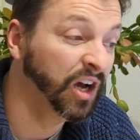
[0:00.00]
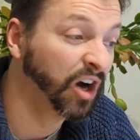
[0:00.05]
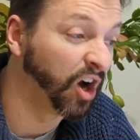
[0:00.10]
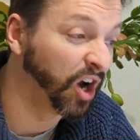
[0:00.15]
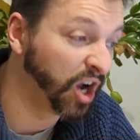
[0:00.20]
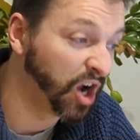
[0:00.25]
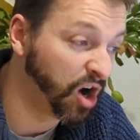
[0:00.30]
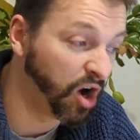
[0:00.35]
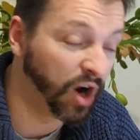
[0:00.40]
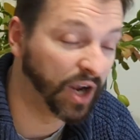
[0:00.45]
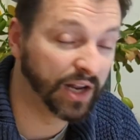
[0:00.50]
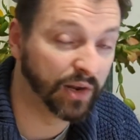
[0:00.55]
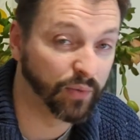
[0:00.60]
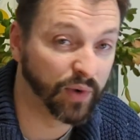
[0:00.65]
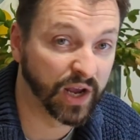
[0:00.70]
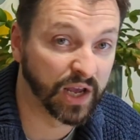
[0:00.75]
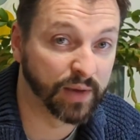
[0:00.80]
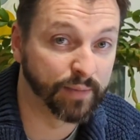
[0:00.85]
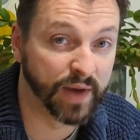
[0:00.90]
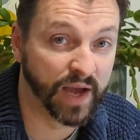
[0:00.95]
I highly
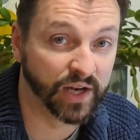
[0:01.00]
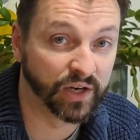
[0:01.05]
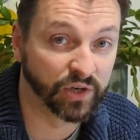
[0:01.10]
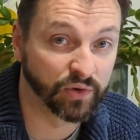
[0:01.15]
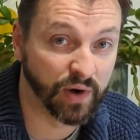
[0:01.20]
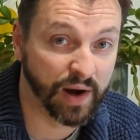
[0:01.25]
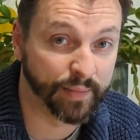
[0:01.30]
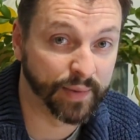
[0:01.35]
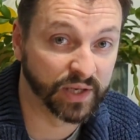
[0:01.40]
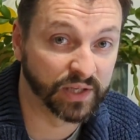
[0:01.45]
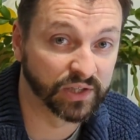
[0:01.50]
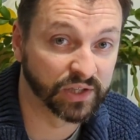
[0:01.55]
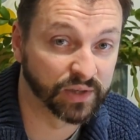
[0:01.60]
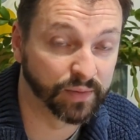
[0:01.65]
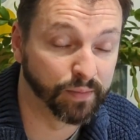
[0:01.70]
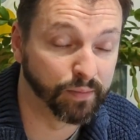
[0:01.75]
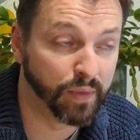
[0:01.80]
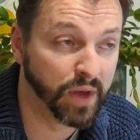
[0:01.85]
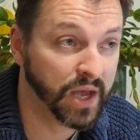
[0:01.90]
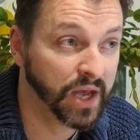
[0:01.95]
recommend grabbing
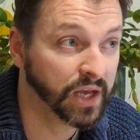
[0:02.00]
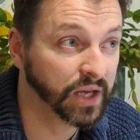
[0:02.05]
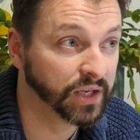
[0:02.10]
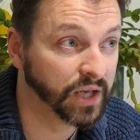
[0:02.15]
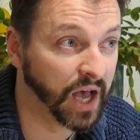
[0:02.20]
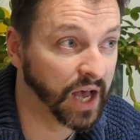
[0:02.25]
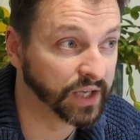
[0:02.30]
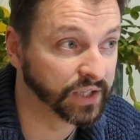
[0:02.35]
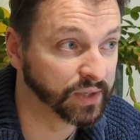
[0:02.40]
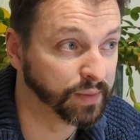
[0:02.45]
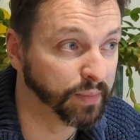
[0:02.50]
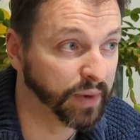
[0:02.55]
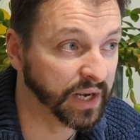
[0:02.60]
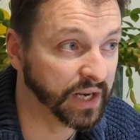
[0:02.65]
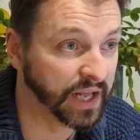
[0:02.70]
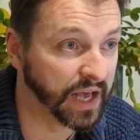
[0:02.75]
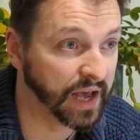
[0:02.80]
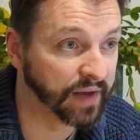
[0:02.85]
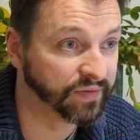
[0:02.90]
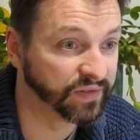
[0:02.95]
some
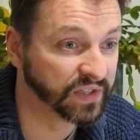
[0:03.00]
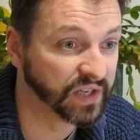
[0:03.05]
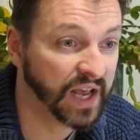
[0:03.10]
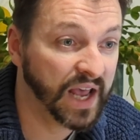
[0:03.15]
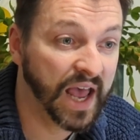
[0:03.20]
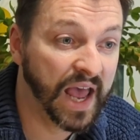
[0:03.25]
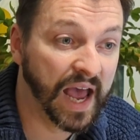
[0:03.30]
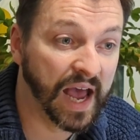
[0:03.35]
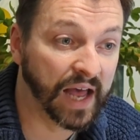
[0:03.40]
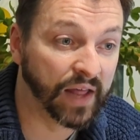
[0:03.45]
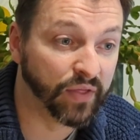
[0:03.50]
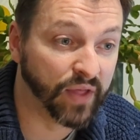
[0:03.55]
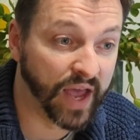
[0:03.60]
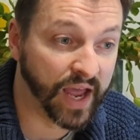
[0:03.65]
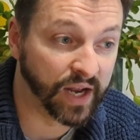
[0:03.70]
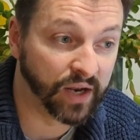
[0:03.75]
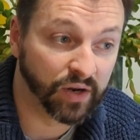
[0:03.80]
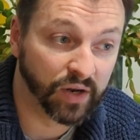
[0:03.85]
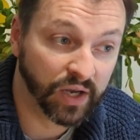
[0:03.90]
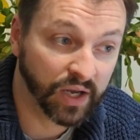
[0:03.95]
PDFs and
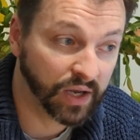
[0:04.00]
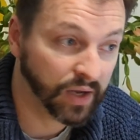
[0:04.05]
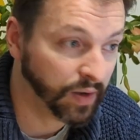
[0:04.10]
then